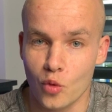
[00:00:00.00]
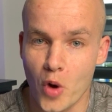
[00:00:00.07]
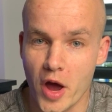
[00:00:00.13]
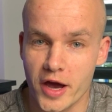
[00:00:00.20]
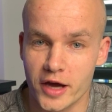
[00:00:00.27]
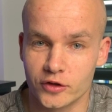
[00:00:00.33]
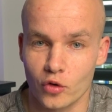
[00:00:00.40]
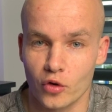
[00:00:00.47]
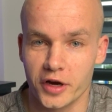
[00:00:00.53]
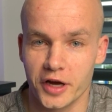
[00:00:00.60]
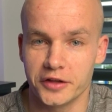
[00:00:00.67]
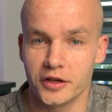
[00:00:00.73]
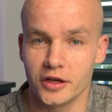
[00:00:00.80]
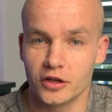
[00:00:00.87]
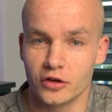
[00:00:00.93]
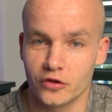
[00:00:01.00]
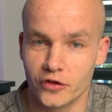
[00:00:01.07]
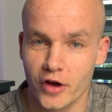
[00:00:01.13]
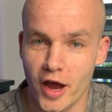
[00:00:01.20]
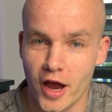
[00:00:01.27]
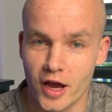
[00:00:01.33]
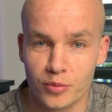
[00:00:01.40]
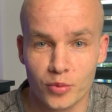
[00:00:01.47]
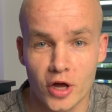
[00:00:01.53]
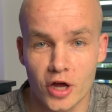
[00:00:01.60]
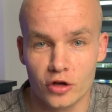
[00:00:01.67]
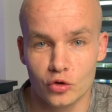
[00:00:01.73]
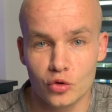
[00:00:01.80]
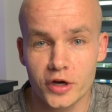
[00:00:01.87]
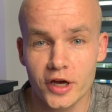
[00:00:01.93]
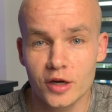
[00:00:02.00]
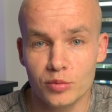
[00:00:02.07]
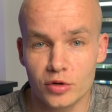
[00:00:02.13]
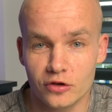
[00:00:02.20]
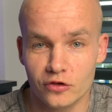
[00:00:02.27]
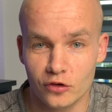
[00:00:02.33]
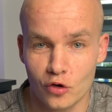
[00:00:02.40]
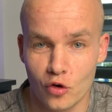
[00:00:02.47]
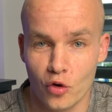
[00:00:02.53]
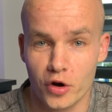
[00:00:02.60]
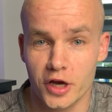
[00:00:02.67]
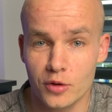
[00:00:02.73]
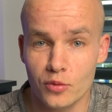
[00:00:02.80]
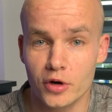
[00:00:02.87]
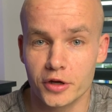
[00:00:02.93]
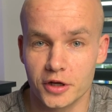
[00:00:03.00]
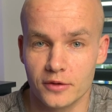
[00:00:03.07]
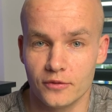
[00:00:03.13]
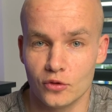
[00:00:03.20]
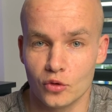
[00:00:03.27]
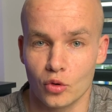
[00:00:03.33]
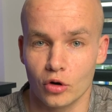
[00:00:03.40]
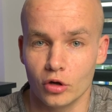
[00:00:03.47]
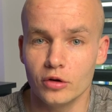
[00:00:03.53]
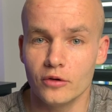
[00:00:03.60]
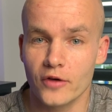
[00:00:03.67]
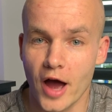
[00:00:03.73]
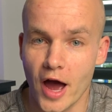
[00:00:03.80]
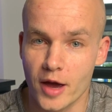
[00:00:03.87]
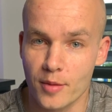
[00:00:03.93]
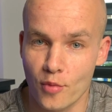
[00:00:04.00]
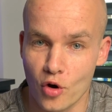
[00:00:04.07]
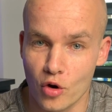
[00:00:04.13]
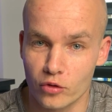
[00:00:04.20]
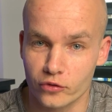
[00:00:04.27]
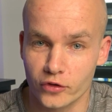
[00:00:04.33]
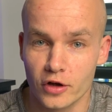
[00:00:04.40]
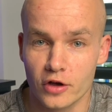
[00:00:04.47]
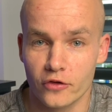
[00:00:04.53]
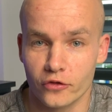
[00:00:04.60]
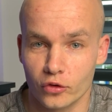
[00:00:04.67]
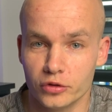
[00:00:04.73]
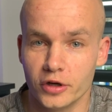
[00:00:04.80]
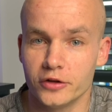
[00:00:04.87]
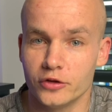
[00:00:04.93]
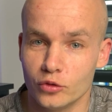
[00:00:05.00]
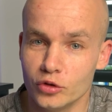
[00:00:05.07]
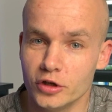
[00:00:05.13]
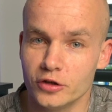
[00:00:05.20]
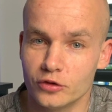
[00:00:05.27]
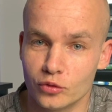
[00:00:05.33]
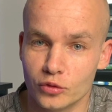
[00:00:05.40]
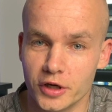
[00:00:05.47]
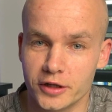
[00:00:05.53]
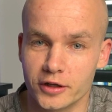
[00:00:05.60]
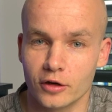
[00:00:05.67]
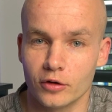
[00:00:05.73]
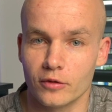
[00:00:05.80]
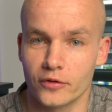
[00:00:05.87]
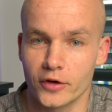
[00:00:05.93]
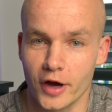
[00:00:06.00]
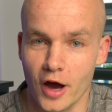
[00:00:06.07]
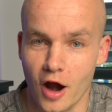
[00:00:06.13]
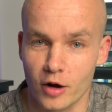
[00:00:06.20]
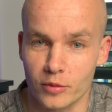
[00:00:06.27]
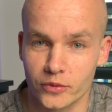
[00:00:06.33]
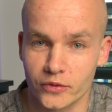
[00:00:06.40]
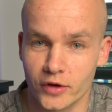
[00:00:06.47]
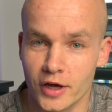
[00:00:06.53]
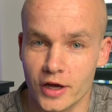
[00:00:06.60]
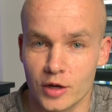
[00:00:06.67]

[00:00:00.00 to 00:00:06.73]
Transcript: weight or getting in shape, you can be sure he will give you a lot of hypos so that you need to eat a lot of carbs.